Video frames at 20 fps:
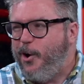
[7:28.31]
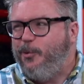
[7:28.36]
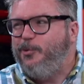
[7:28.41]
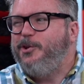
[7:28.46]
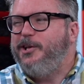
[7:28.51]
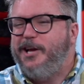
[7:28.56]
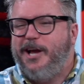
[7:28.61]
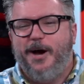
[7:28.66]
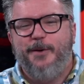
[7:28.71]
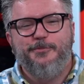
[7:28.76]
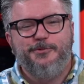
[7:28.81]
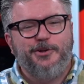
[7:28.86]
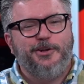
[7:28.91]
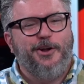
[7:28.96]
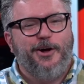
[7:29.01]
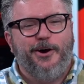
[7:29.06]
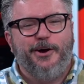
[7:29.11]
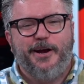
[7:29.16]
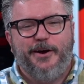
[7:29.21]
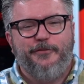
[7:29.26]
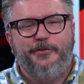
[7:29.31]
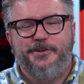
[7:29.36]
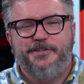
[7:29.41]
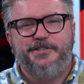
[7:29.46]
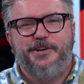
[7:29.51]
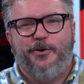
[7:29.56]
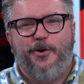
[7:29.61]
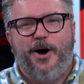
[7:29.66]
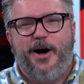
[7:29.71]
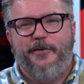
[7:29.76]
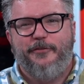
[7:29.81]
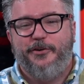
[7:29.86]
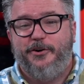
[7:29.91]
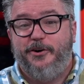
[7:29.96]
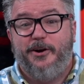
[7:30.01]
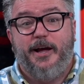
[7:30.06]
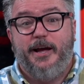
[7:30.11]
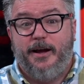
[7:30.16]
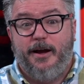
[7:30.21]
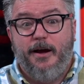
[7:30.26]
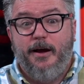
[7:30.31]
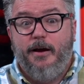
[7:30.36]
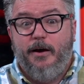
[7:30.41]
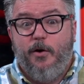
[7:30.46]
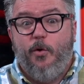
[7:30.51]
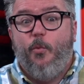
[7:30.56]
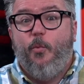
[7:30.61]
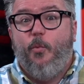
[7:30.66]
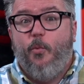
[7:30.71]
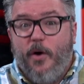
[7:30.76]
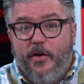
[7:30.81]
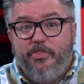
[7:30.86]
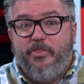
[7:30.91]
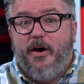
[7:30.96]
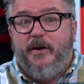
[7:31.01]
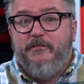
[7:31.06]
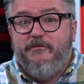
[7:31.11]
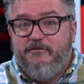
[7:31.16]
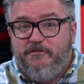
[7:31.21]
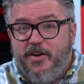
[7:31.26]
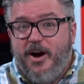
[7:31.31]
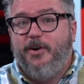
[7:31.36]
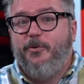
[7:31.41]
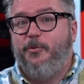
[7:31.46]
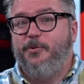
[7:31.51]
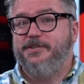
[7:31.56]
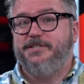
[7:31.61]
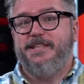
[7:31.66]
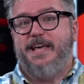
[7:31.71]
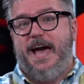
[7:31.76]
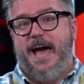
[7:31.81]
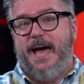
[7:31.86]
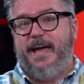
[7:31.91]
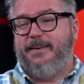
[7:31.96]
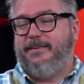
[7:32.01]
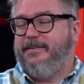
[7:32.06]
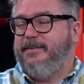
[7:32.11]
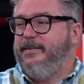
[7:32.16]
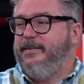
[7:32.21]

only yeah. comes along every so often. You're yeah. like, what the fuck was that? This